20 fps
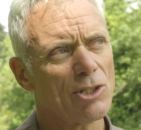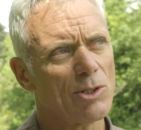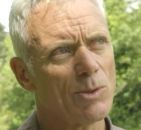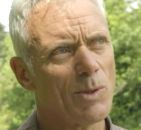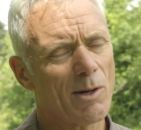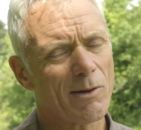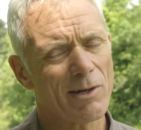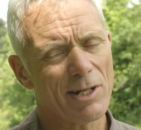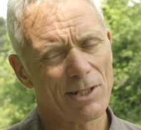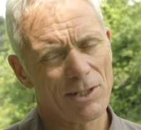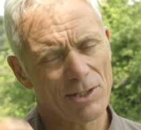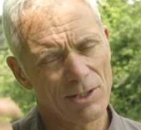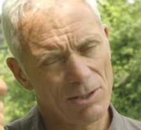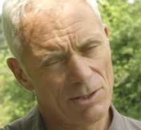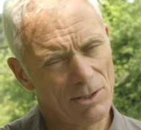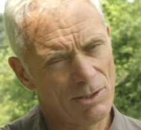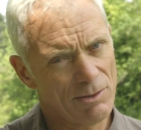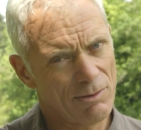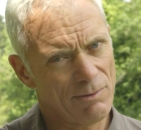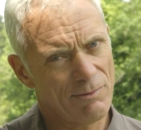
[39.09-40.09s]
you are in a
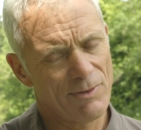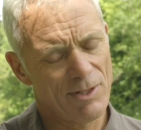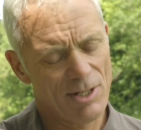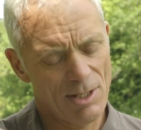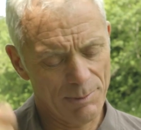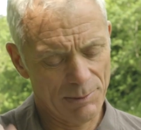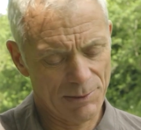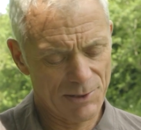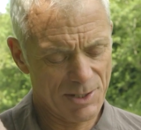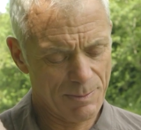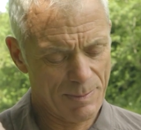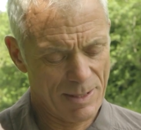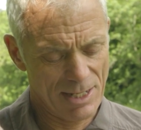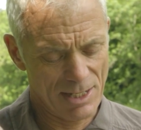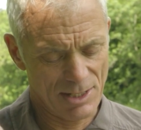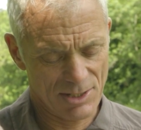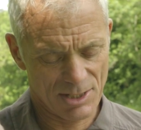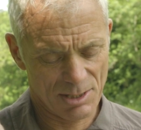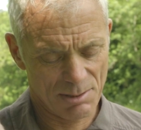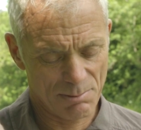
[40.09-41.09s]
non-verbal
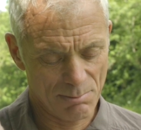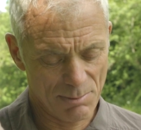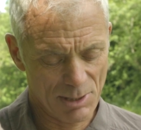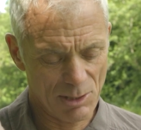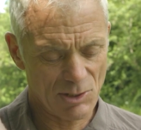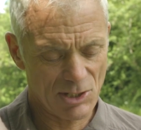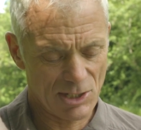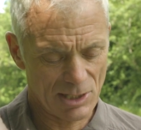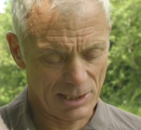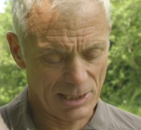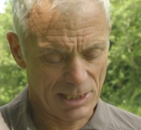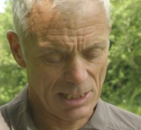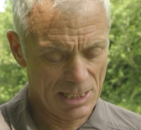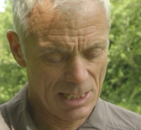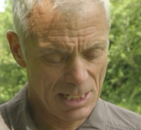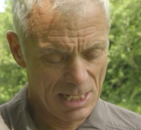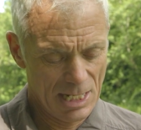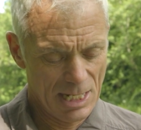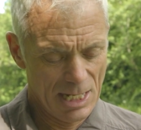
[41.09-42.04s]
space mostly.